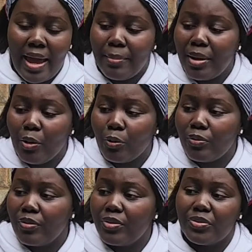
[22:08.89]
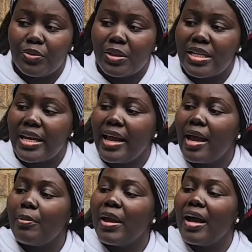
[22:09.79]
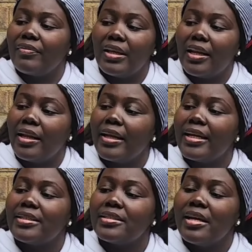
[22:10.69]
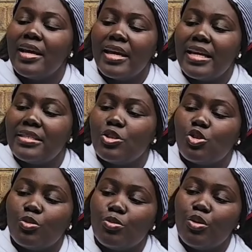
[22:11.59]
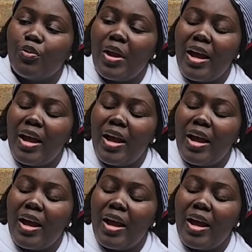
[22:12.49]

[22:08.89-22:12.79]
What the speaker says: ml in front here, we have the lid, easy to remove.